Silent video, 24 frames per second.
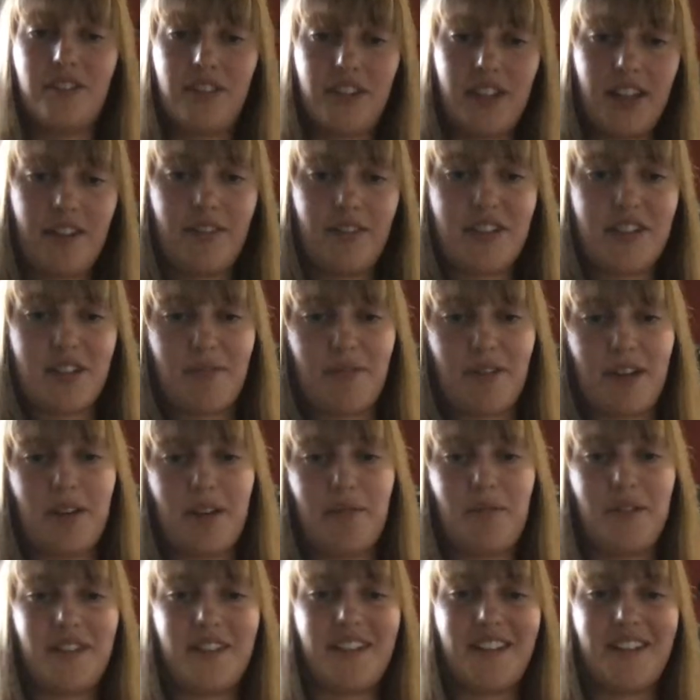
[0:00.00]
David's invited
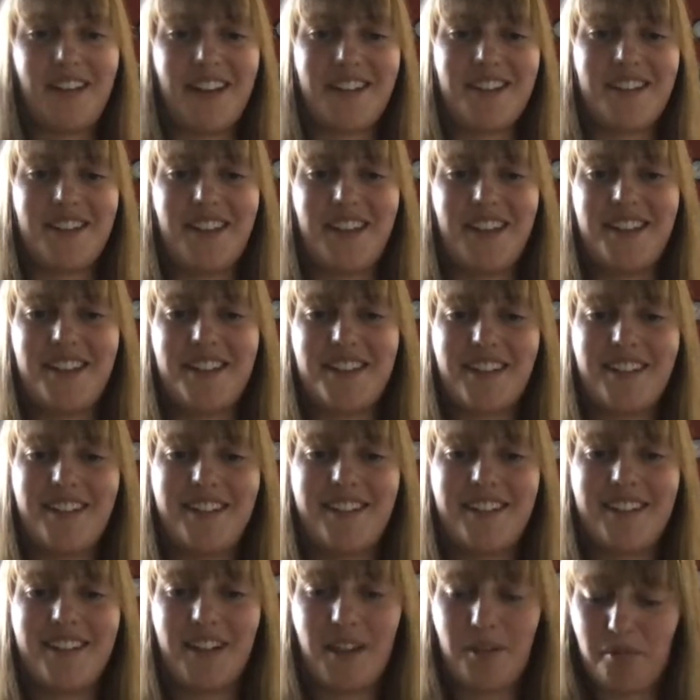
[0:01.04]
me to the next tasting.
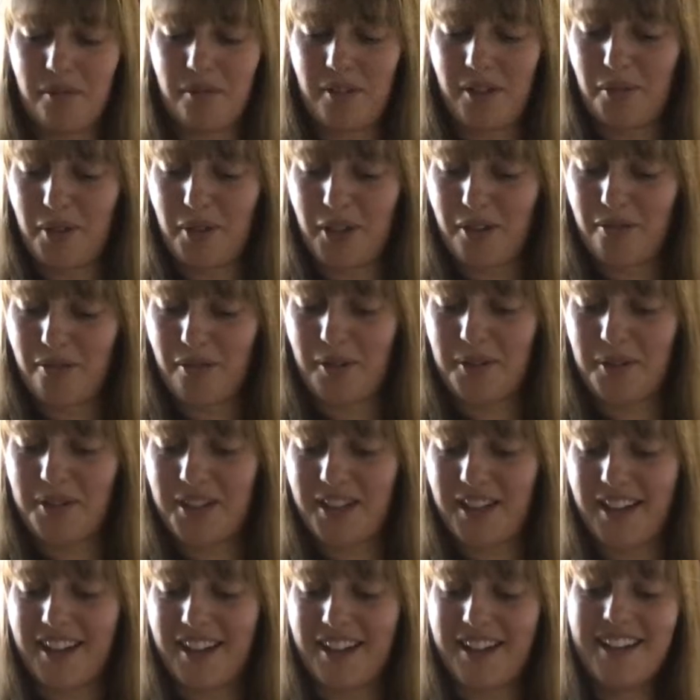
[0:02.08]
I'm looking forward
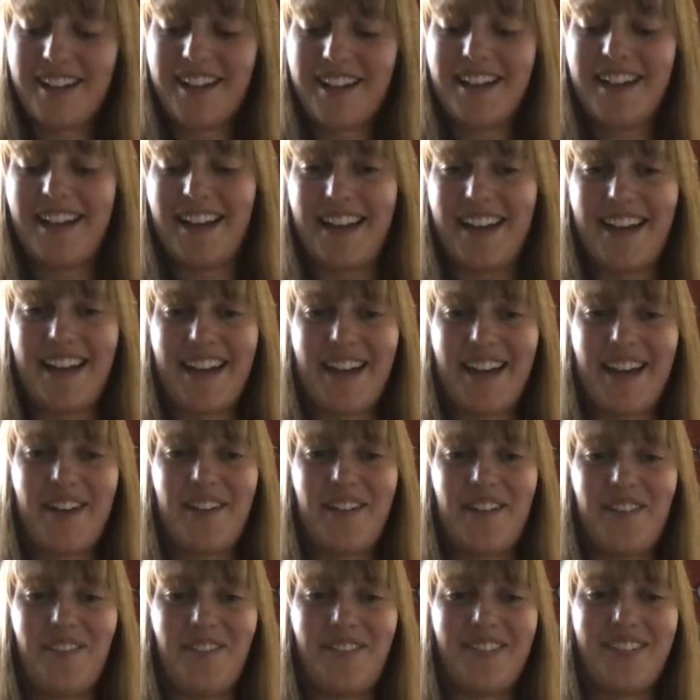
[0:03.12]
to
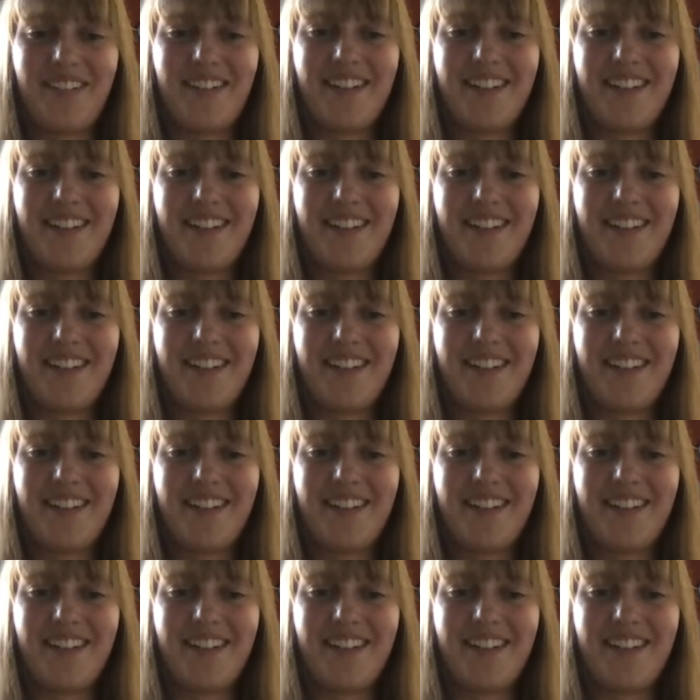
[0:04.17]
that.